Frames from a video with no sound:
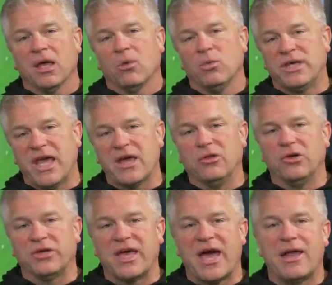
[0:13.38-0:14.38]
we can
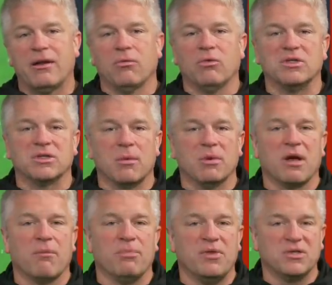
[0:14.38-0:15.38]
look at what's coming
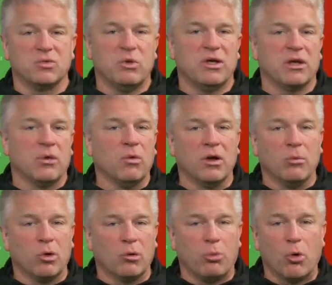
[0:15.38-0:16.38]
up this week in one of
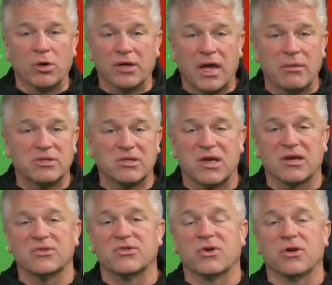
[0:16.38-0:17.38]
the more important games the
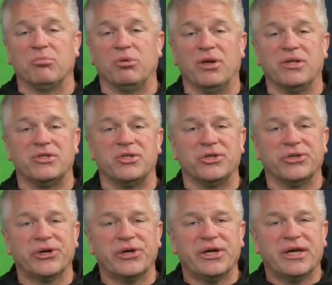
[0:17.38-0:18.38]
Texans are going to play this
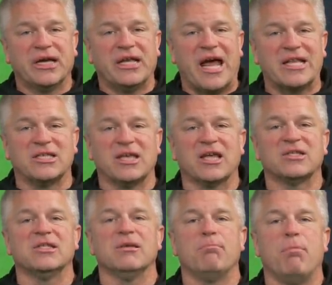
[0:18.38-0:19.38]
year, and that's
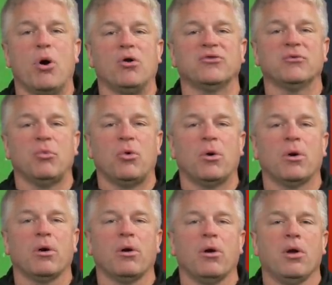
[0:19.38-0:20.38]
against the
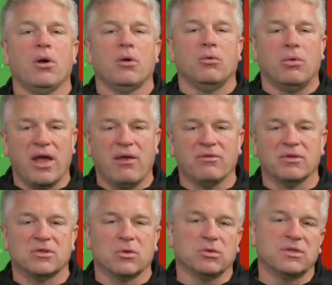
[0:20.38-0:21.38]
Baltimore
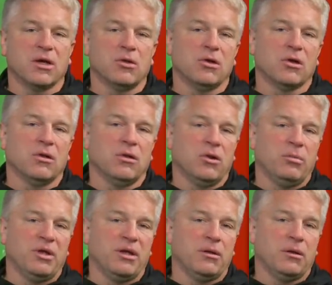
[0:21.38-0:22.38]
Ravens. So we'll take a look a little
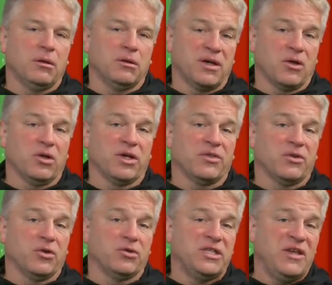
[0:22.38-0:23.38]
bit, take a look at
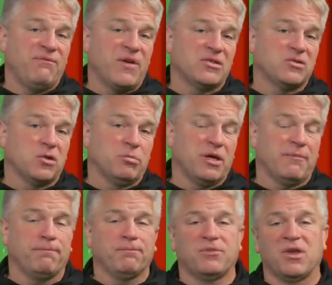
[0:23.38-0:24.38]
their defense a little
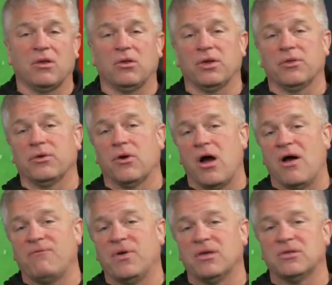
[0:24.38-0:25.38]
bit, take a look at their
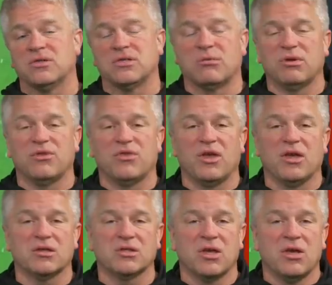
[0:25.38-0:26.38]
offense and some of the
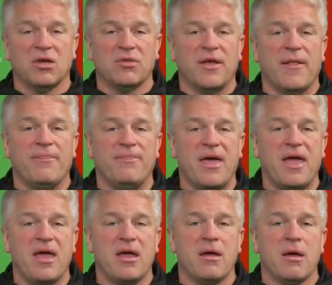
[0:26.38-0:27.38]
things that
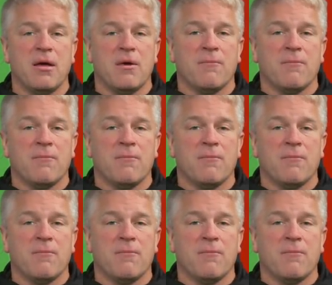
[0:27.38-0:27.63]
they